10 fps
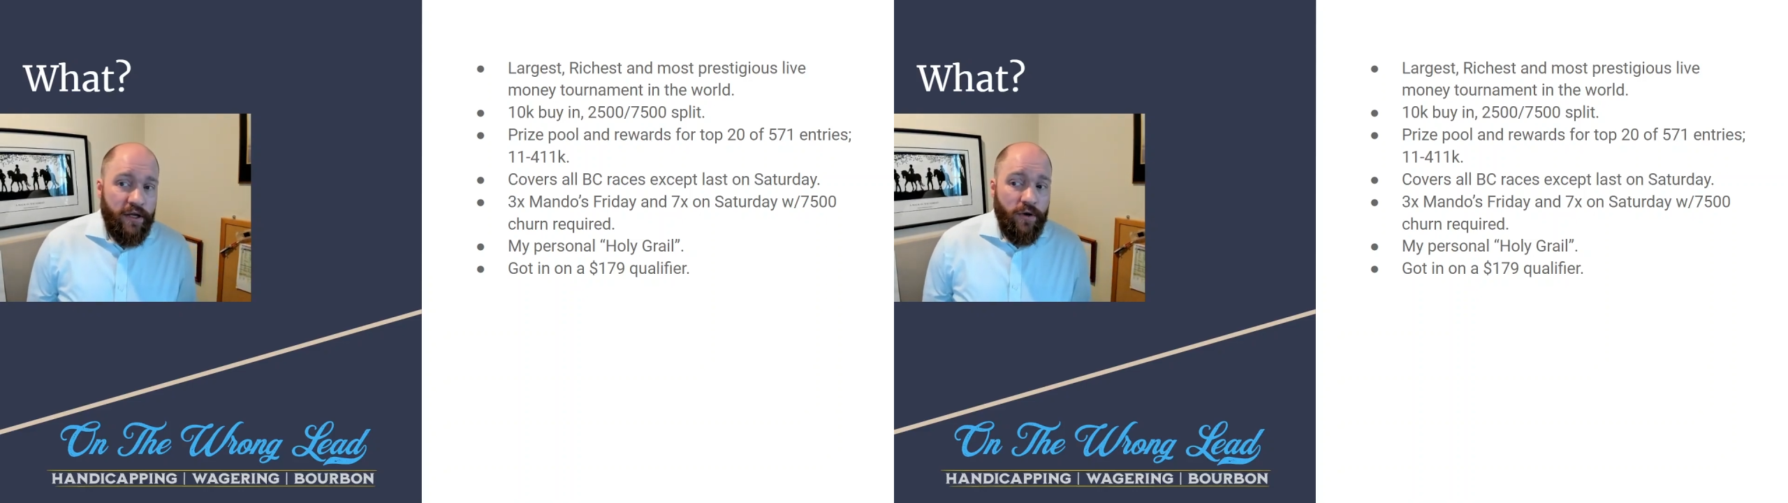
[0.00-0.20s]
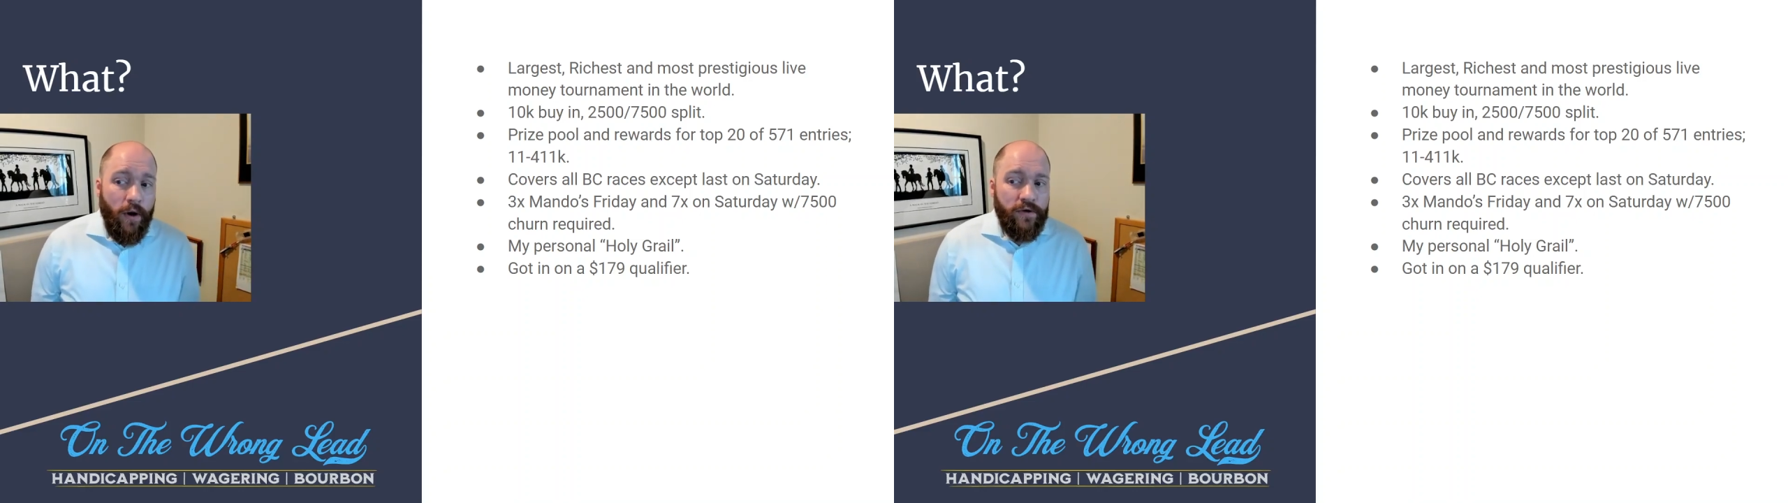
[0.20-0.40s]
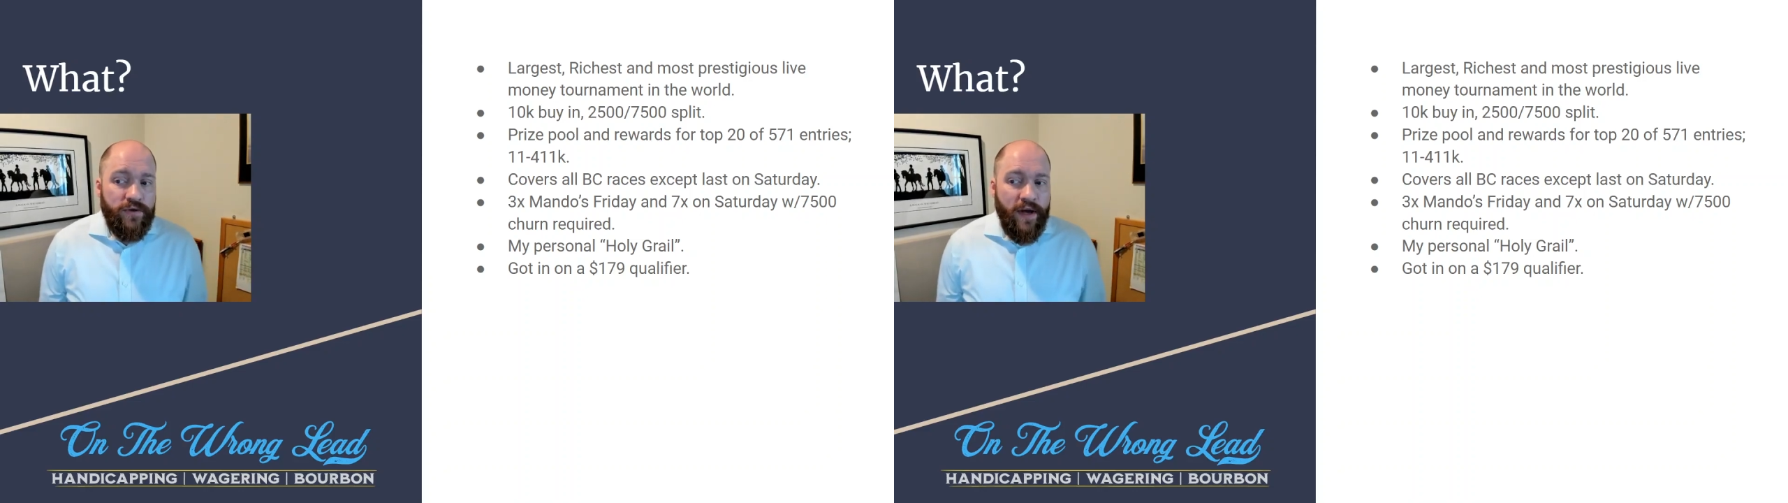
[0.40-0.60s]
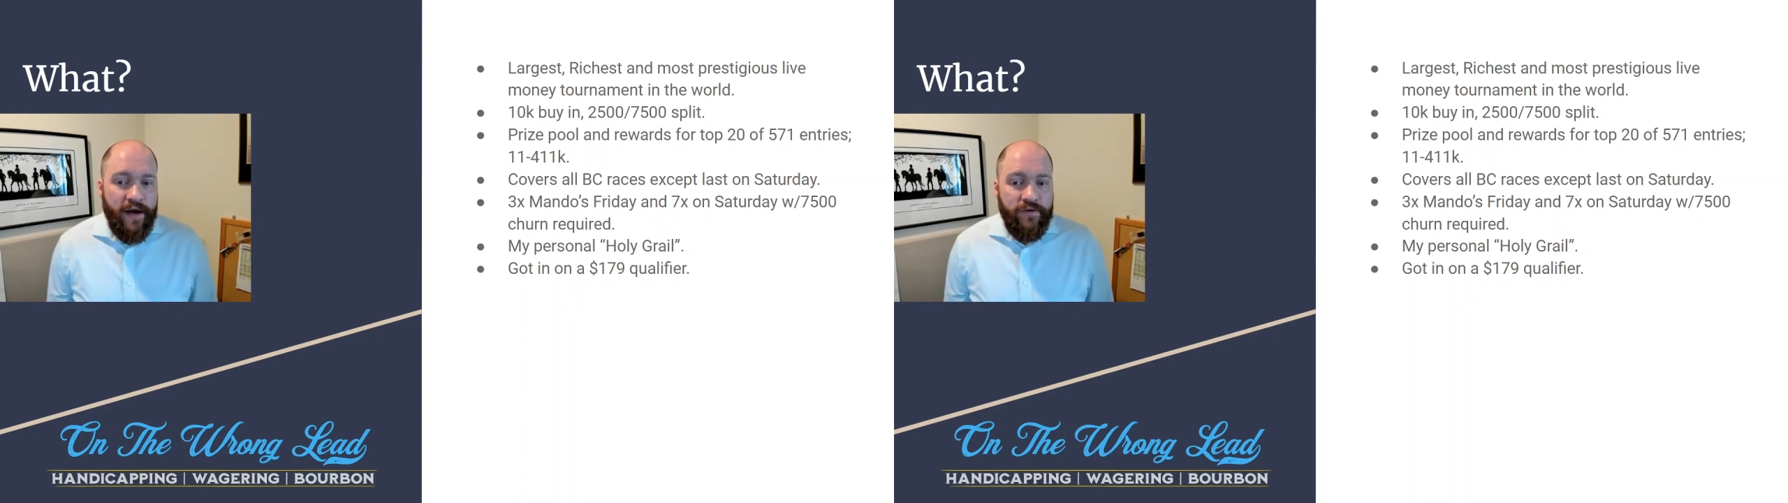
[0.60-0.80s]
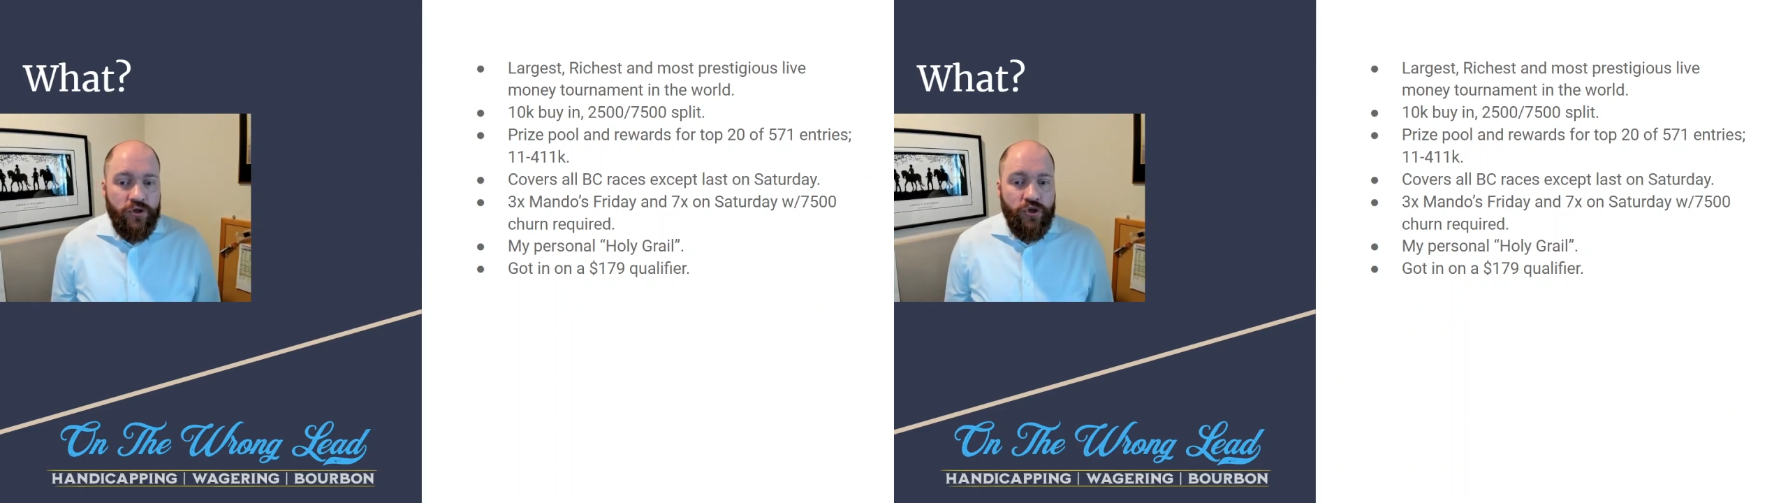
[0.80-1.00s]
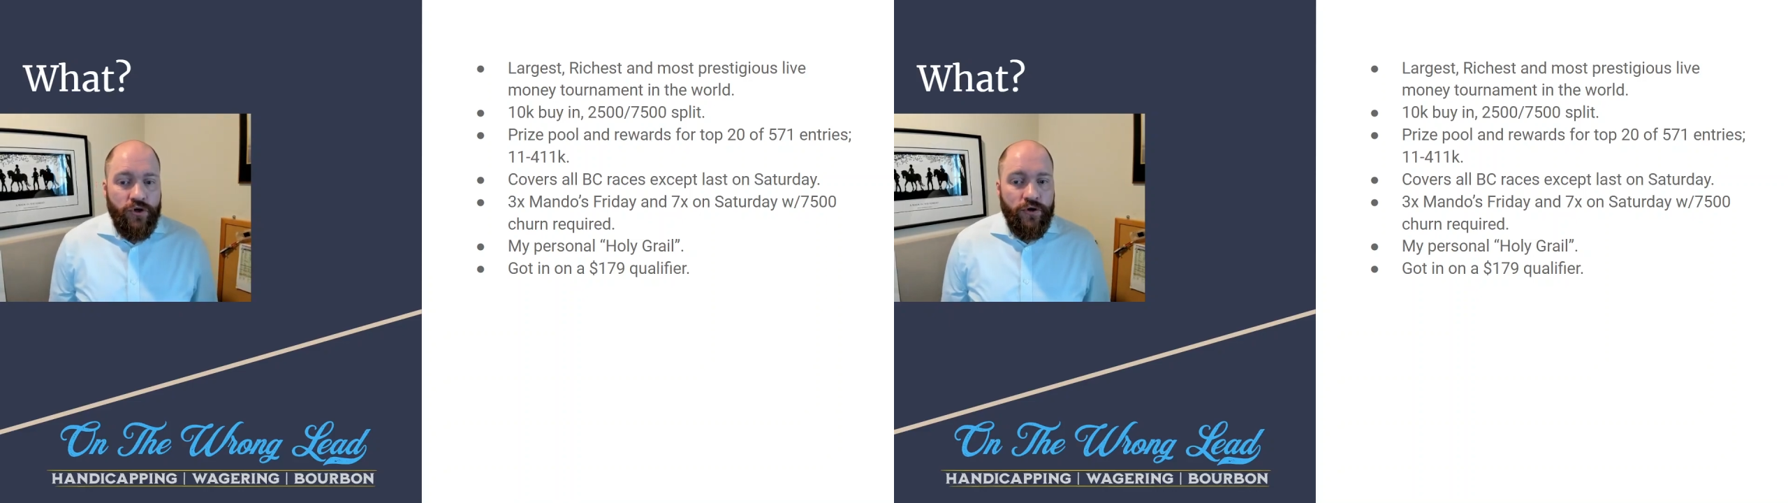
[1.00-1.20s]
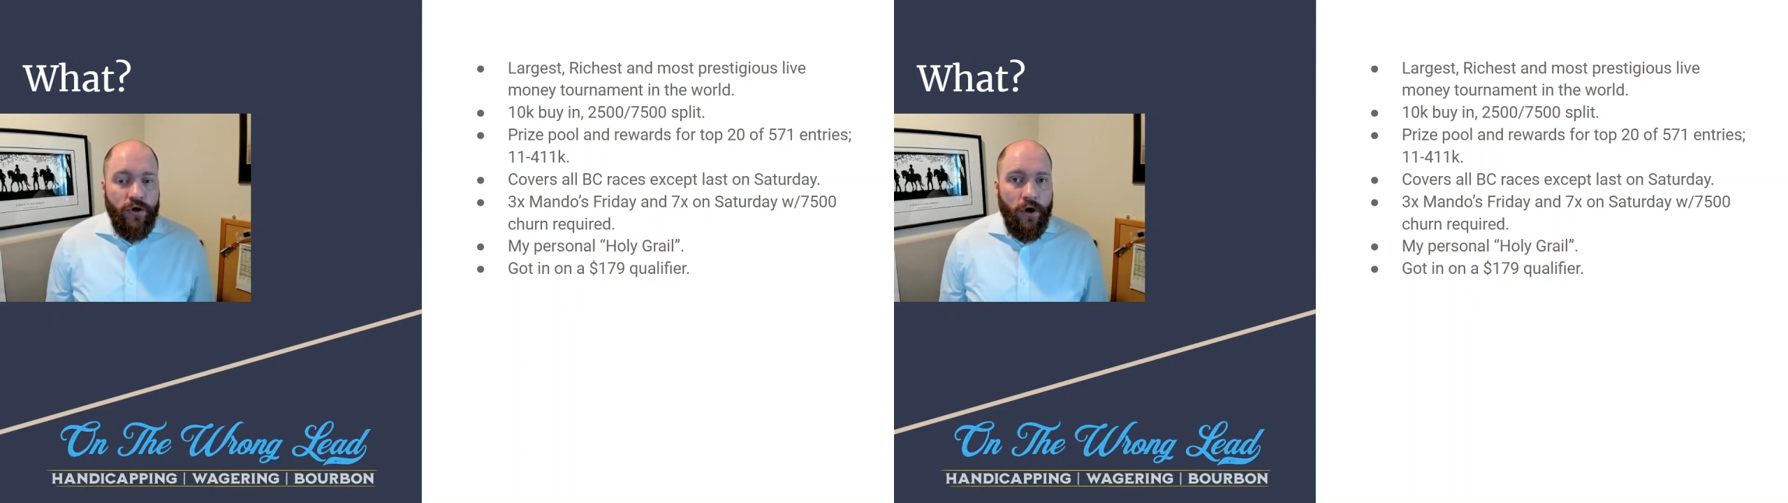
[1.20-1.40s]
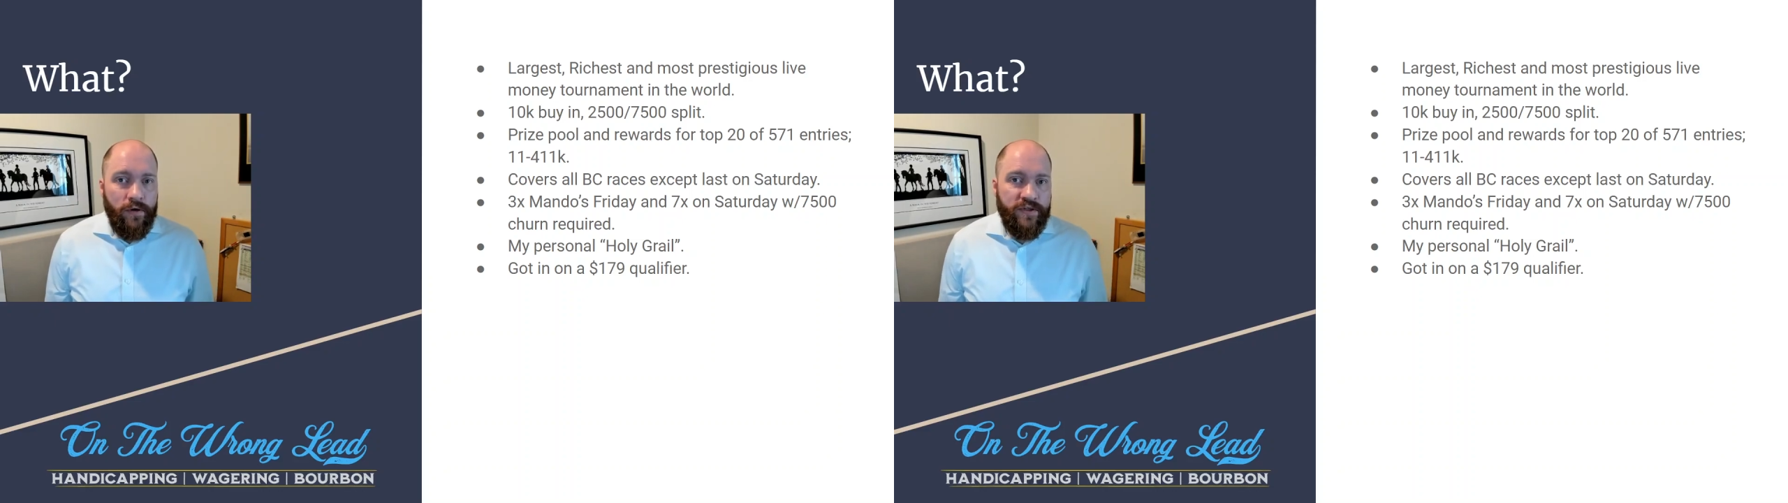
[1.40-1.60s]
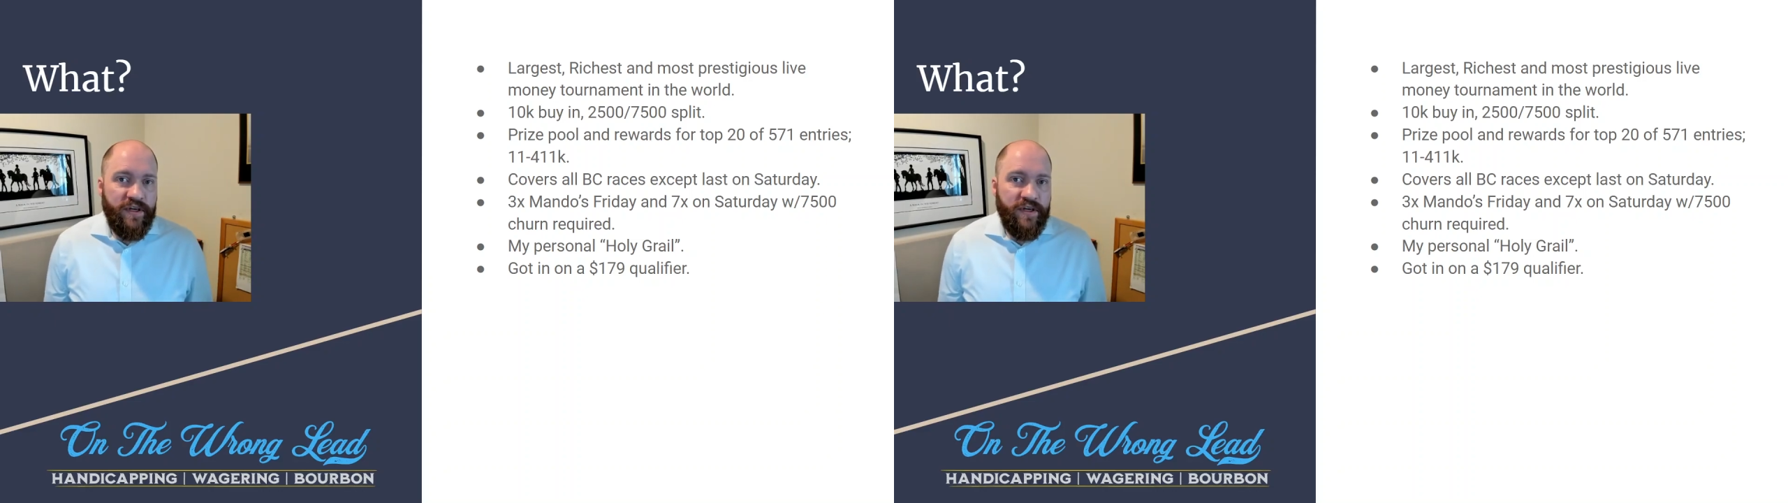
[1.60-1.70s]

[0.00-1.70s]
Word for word: and you also have to churn all